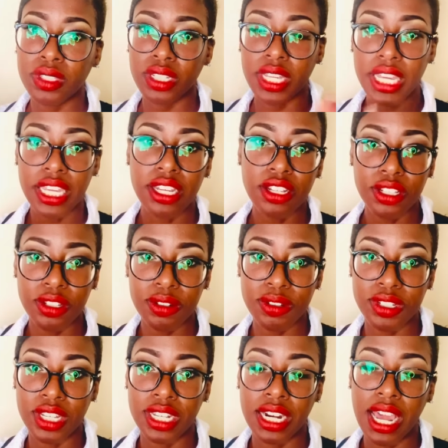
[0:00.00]
in
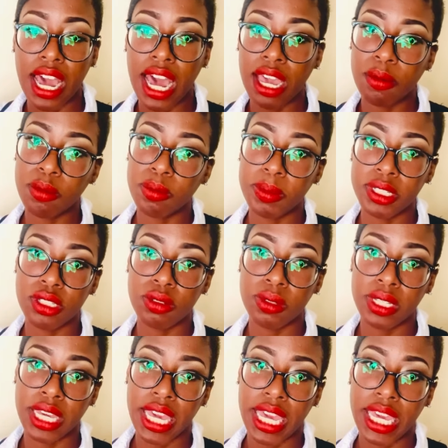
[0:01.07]
conclusion, I will be
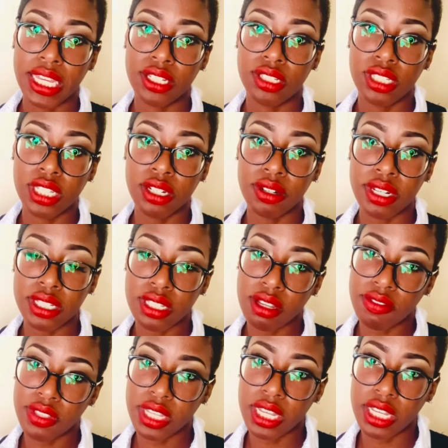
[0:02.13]
doing a series
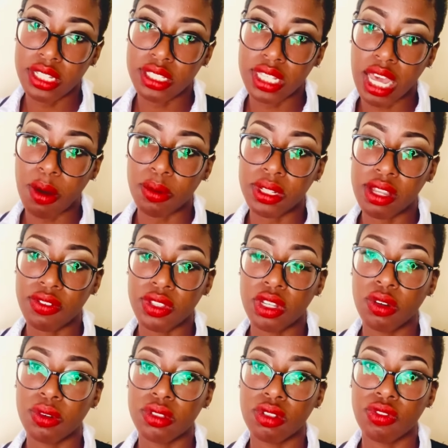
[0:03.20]
of this. I will definitely
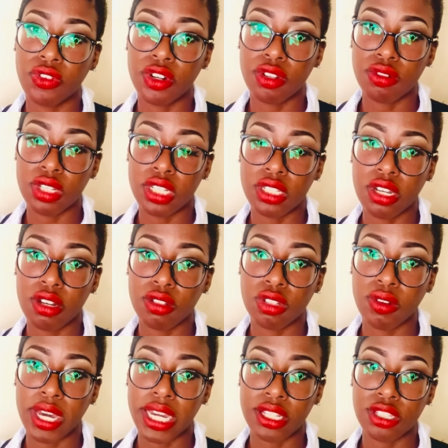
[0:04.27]
go into further detail
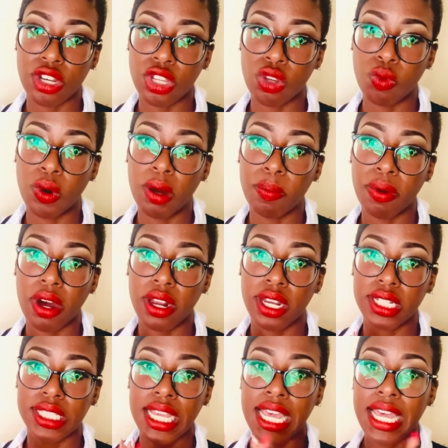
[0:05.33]
so I can tell you what
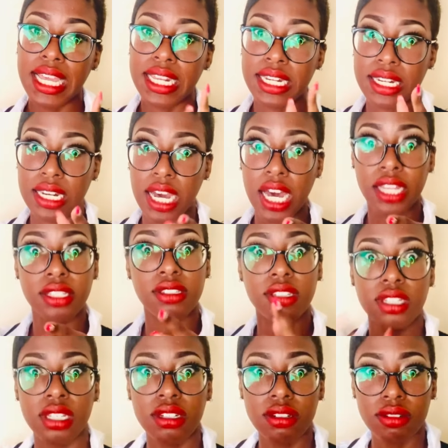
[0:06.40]
products not
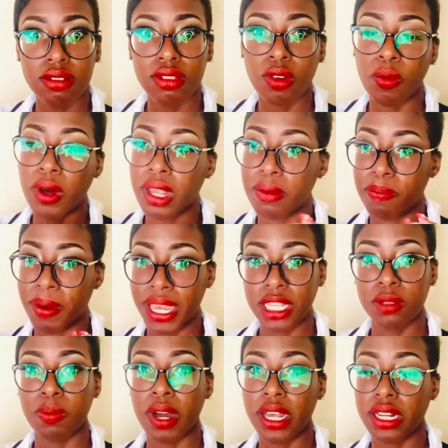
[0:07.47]
to use, what
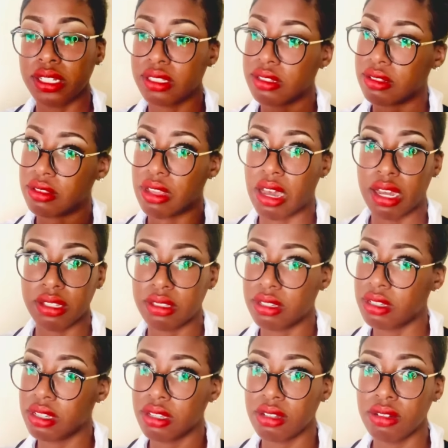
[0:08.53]
base products not
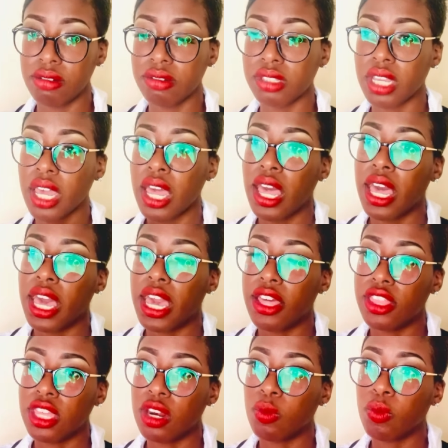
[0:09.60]
to use,
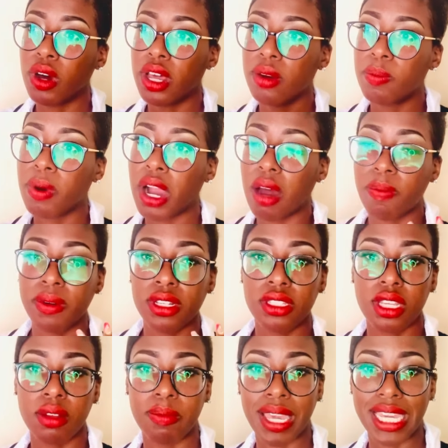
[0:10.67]
and then what properties
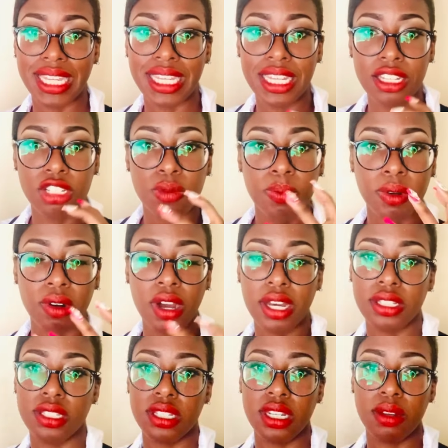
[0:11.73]
can make each
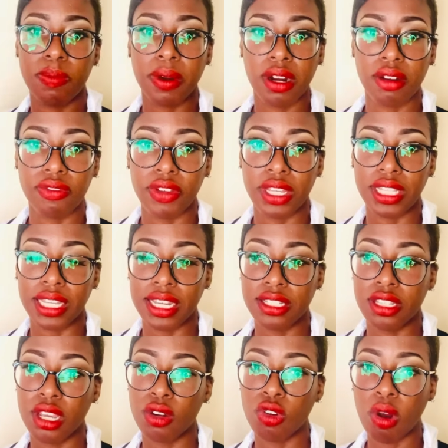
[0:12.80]
porosity perfect. Like I
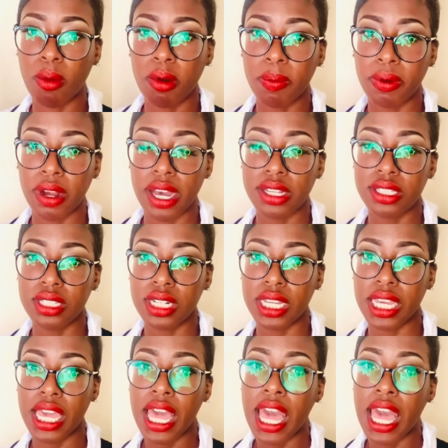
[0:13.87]
said, normal
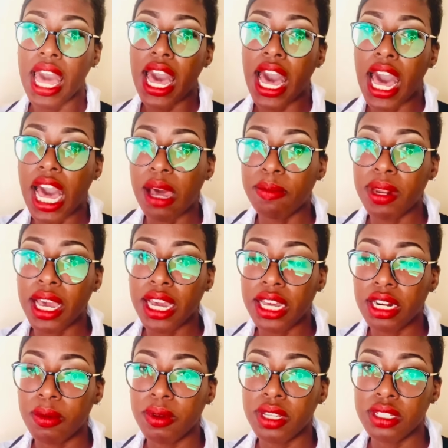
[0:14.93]
porosity, I'm not
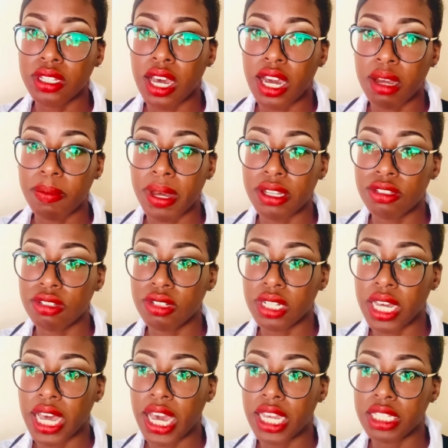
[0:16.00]
gonna really talk about you
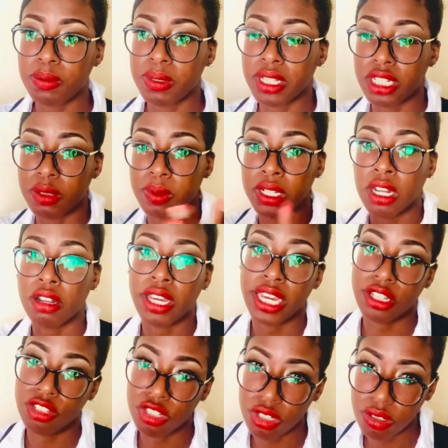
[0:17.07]
guys because we all
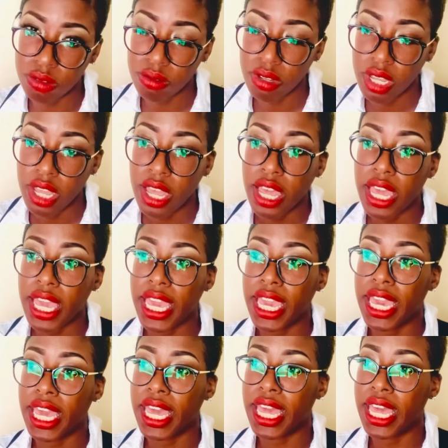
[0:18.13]
hate you.
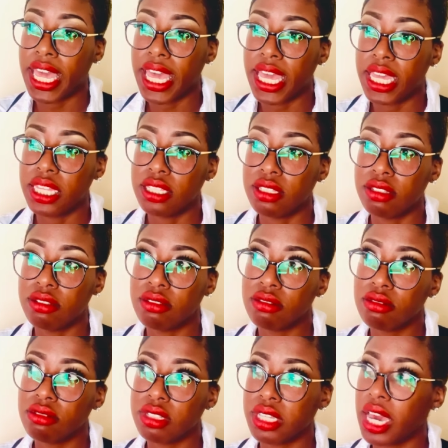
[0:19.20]
And
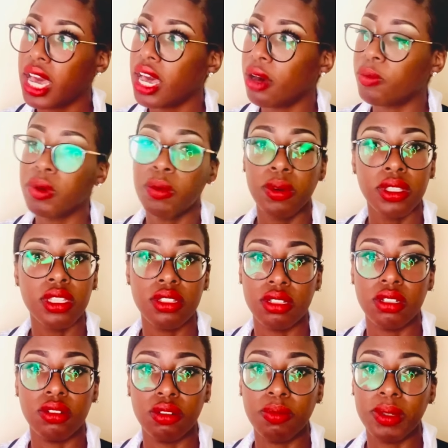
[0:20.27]
yeah, we really
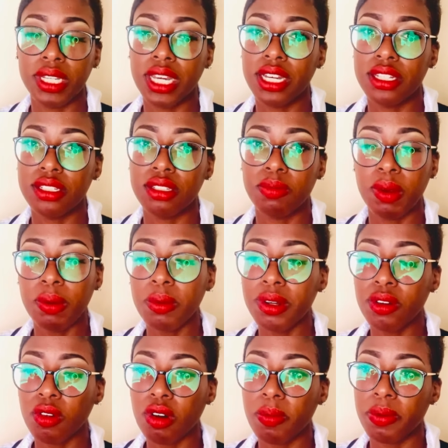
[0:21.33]
do, because people
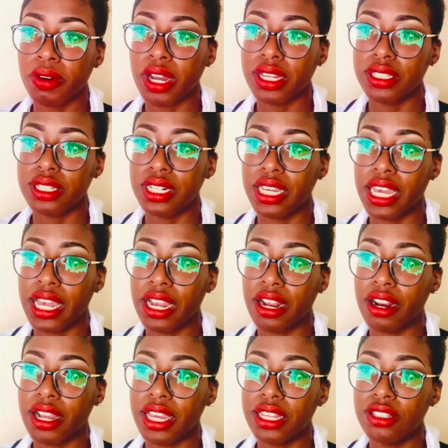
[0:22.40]
with normal porosity
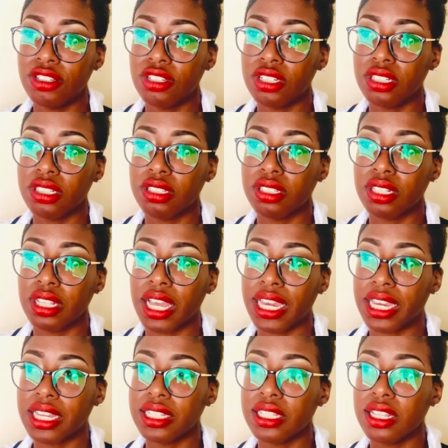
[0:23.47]
hair, it's just
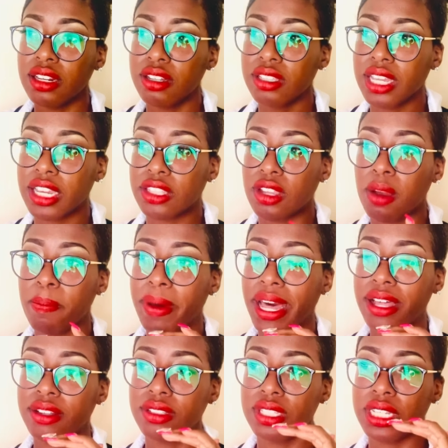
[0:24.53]
like, it's literally like they're
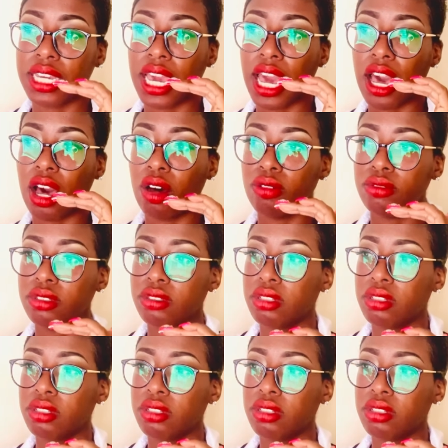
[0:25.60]
balancing out